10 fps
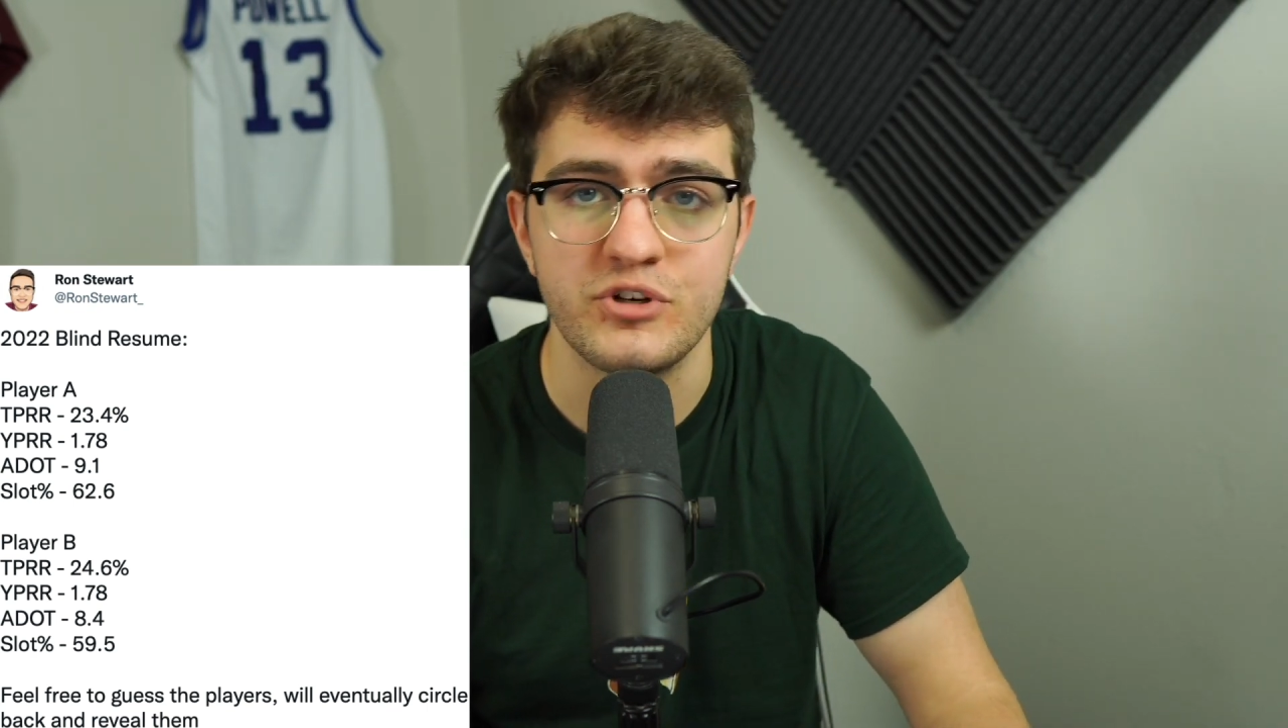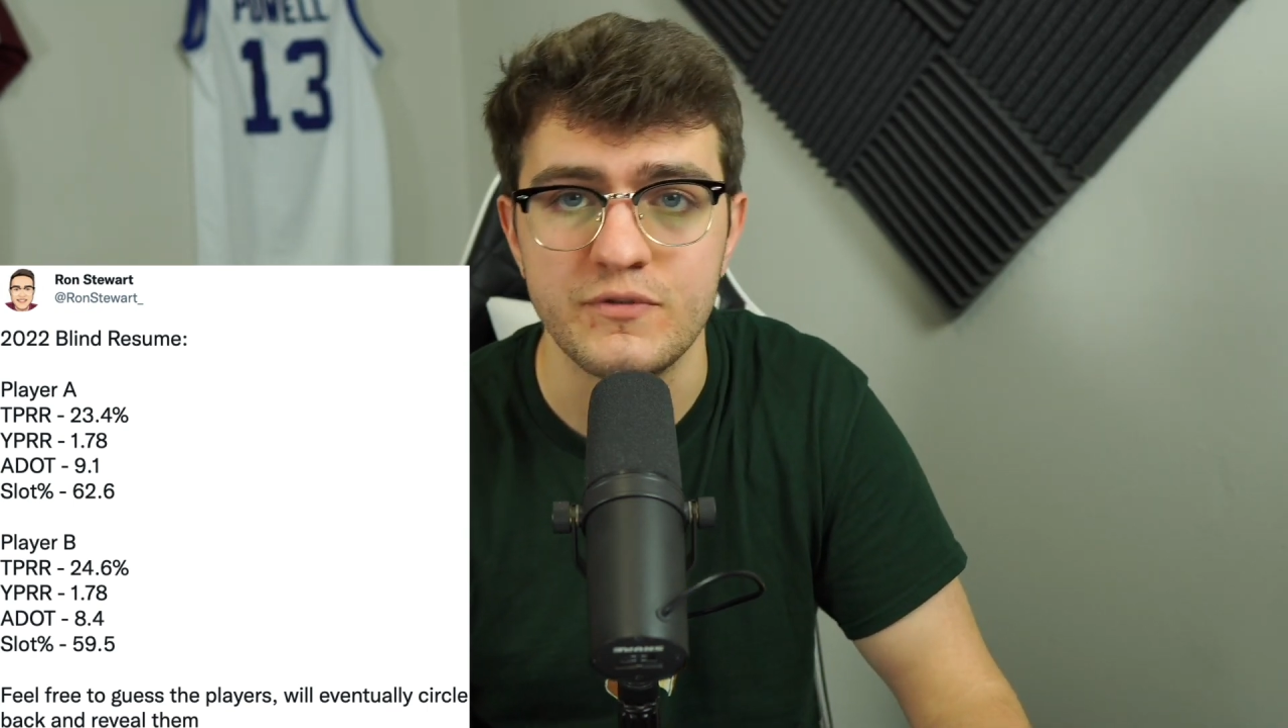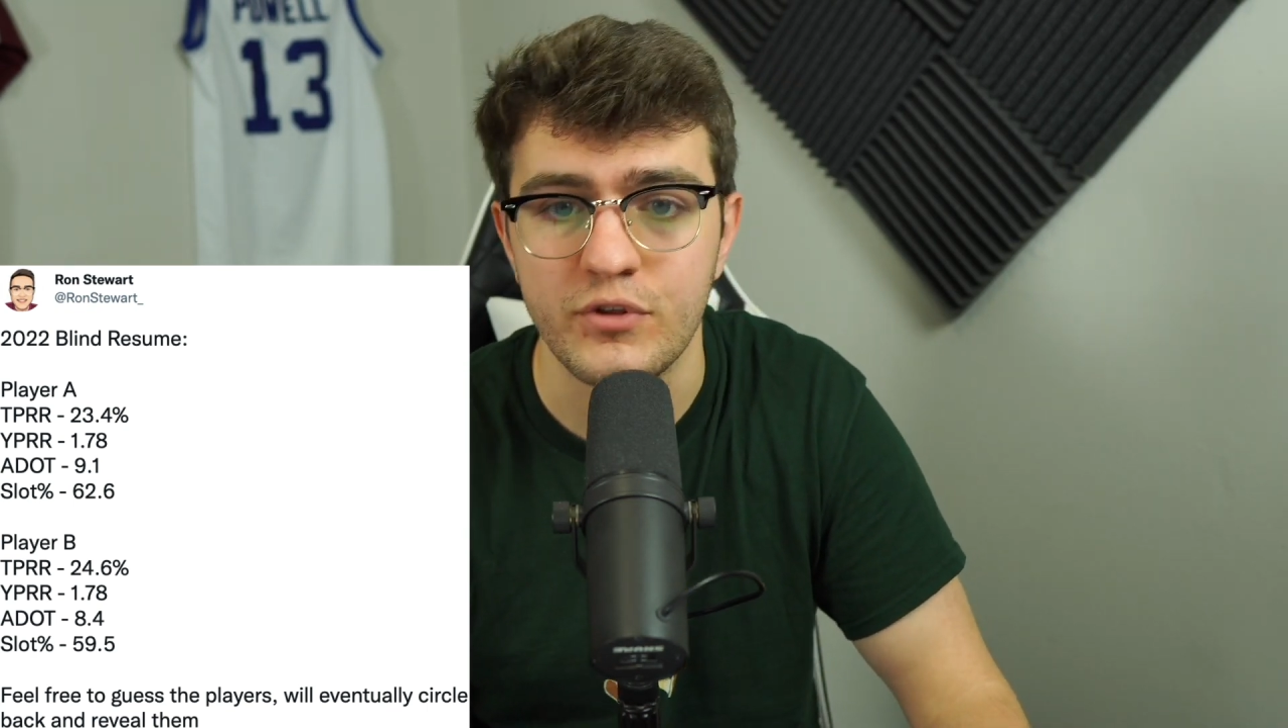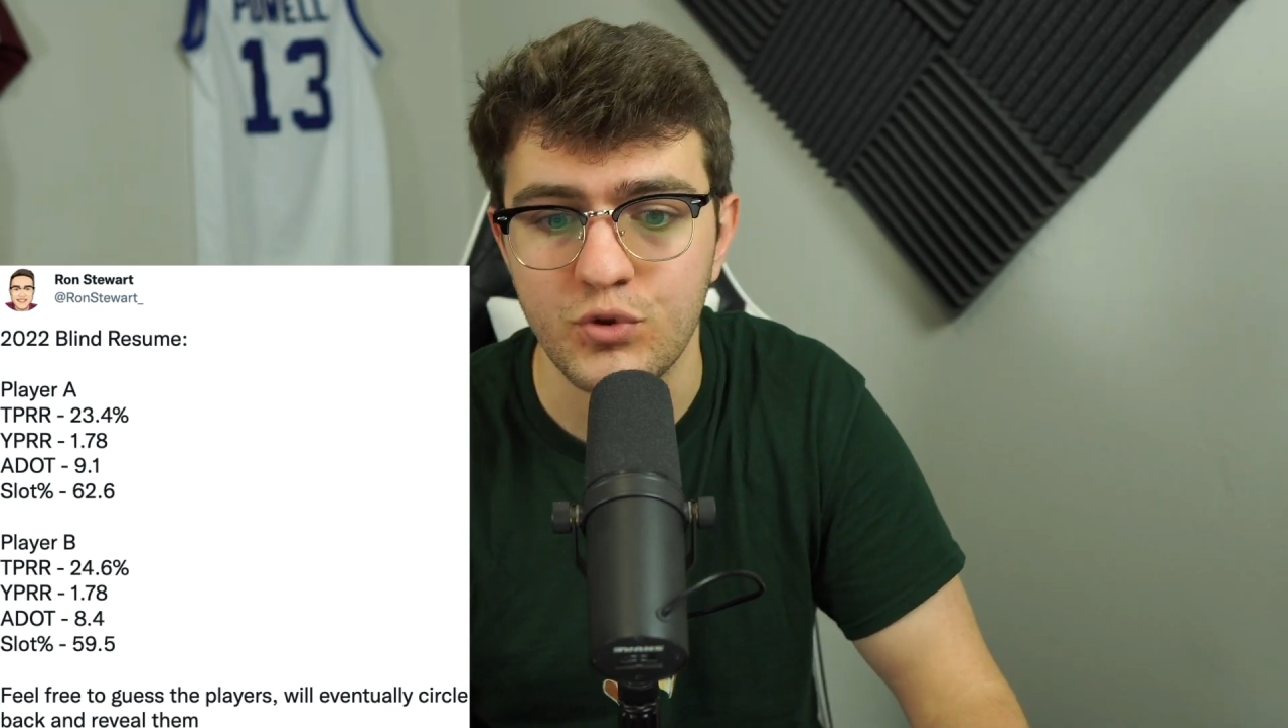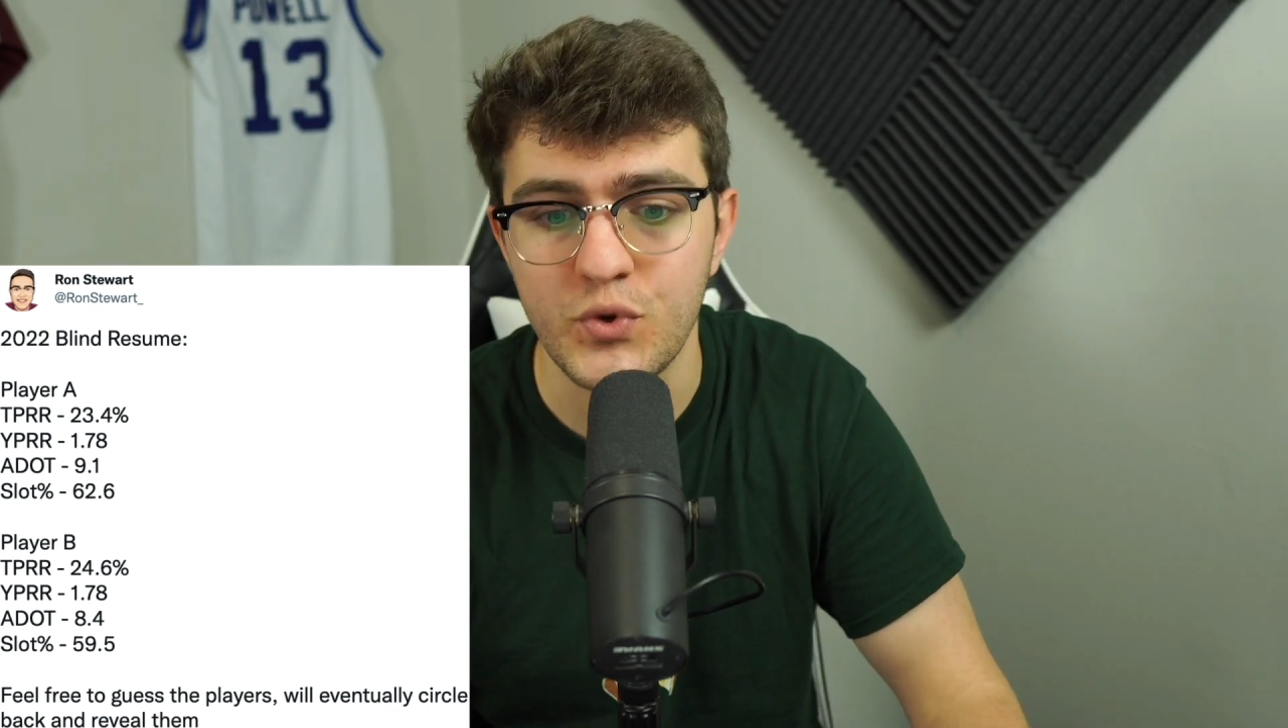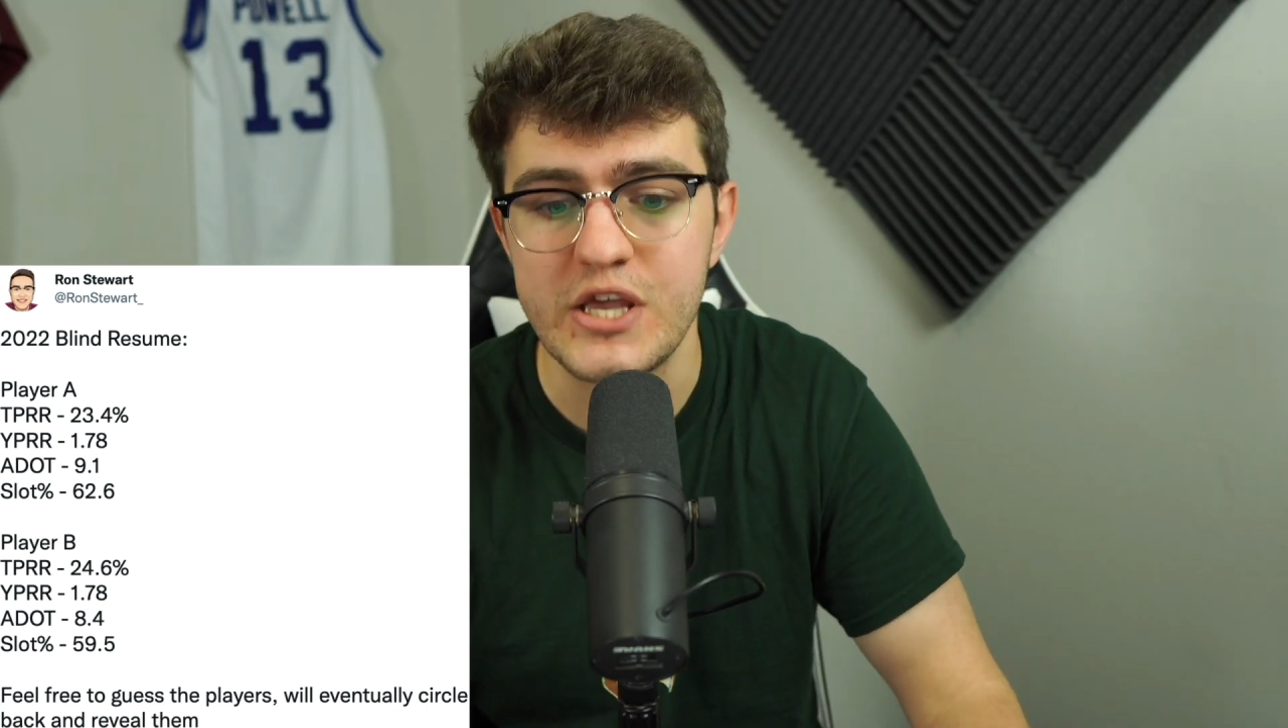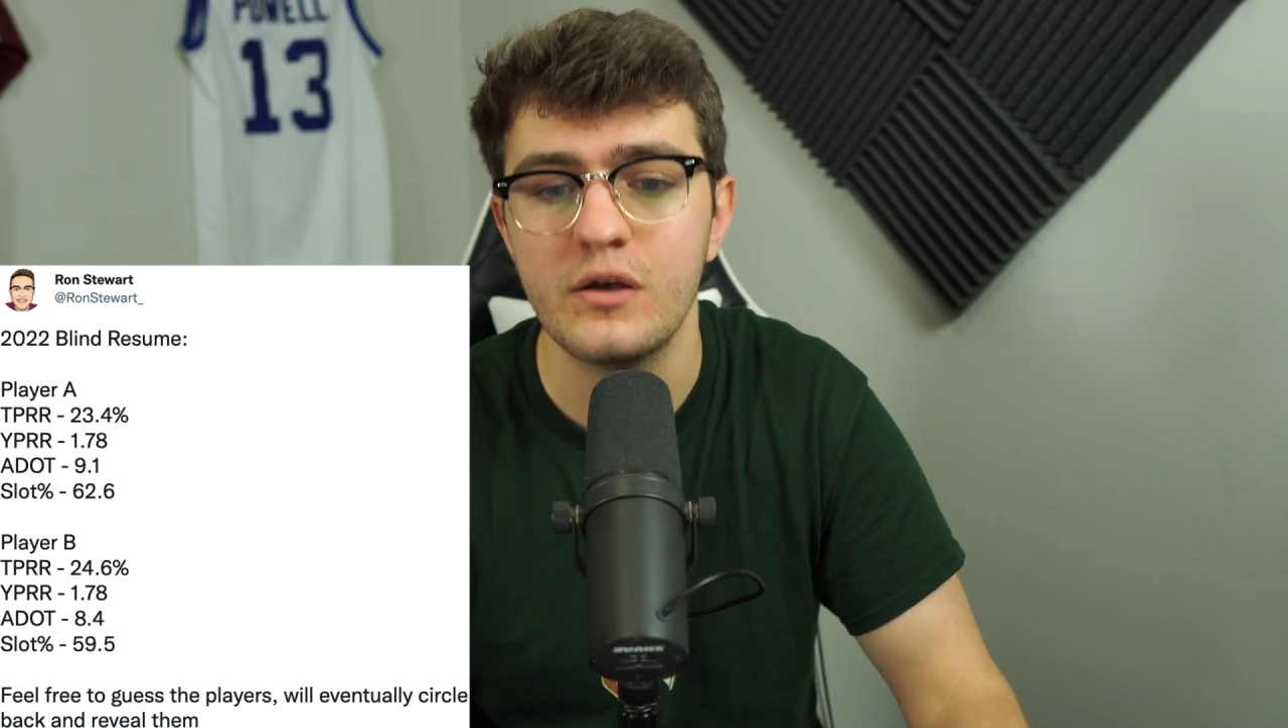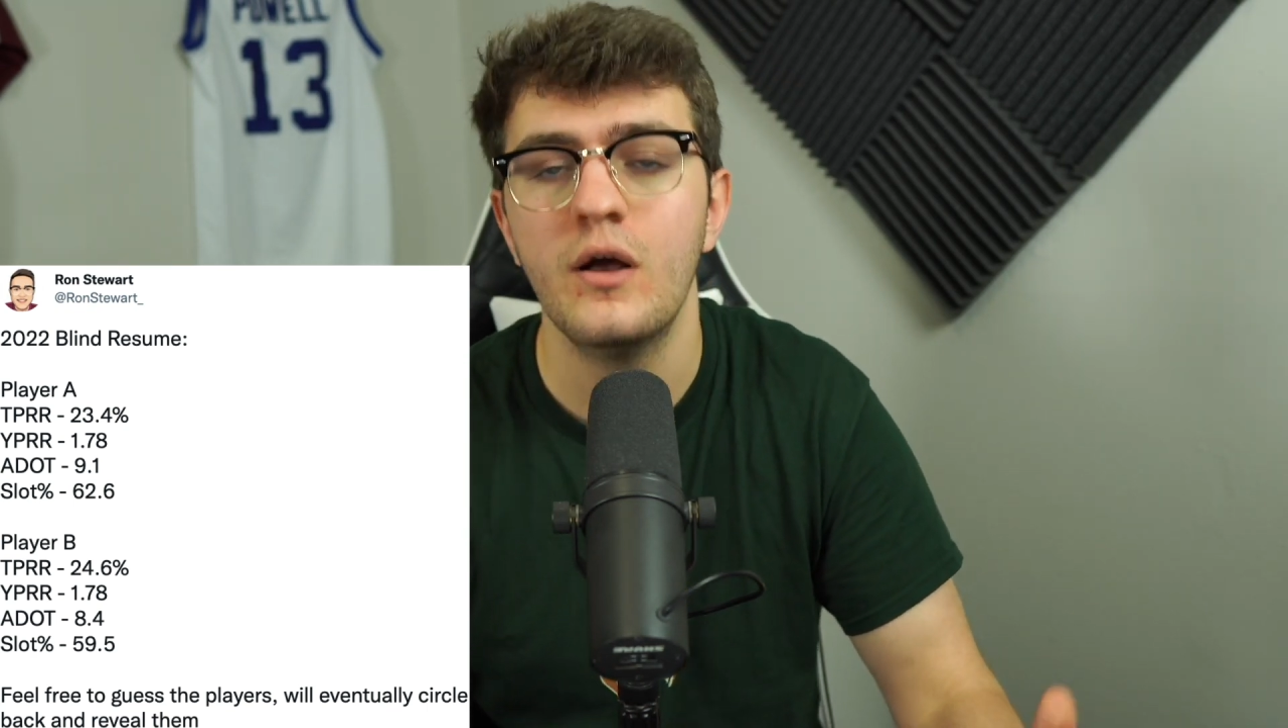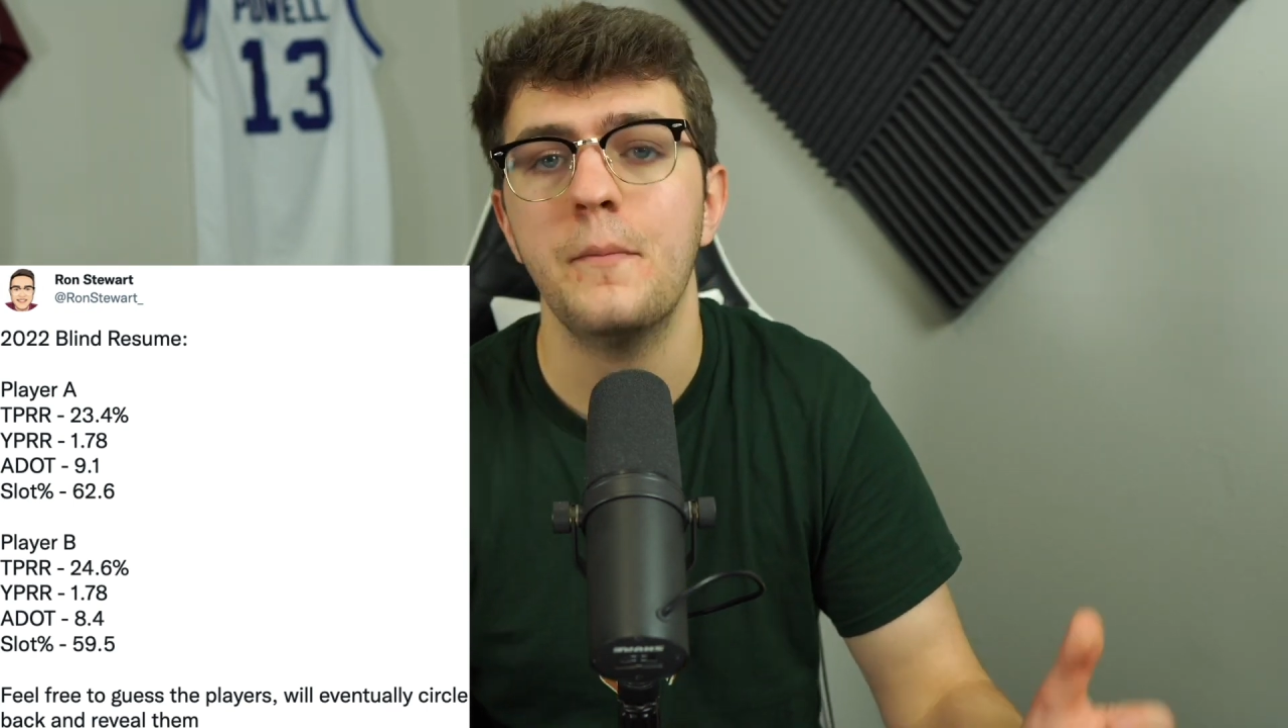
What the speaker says: receiver 3,